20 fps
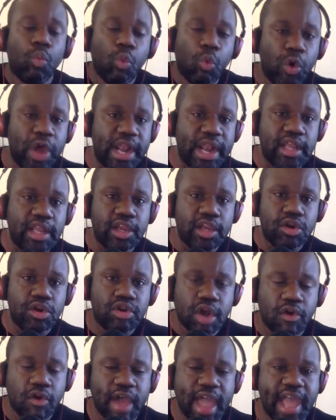when you
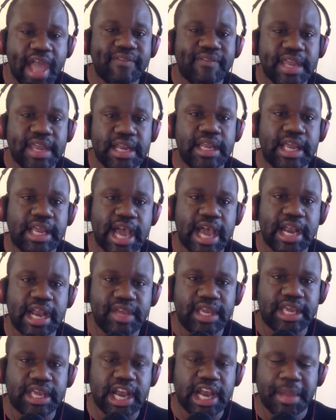don't have any kind of
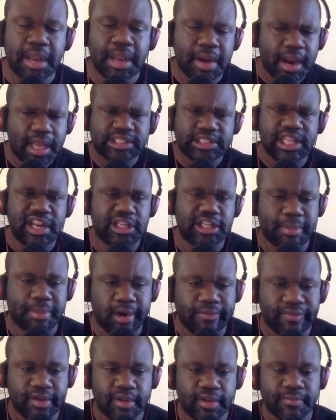economy, I'm not saying it's
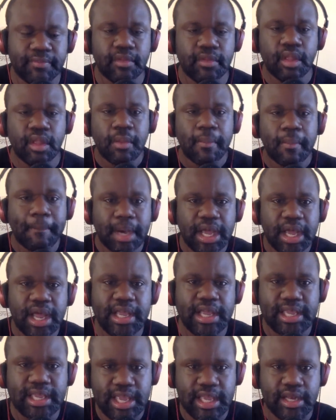perfect, but
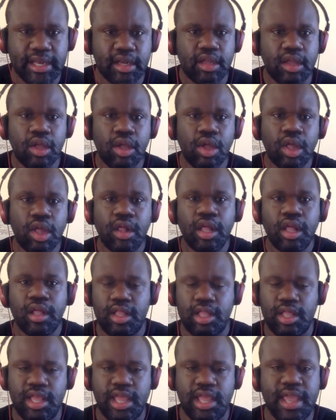again,
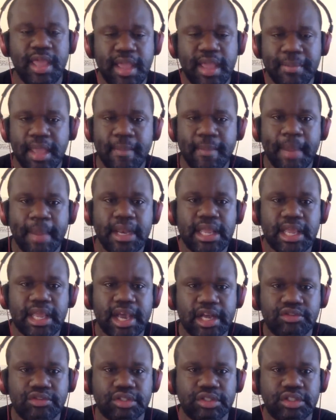in, in many
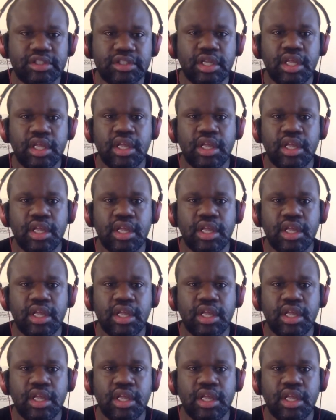countries,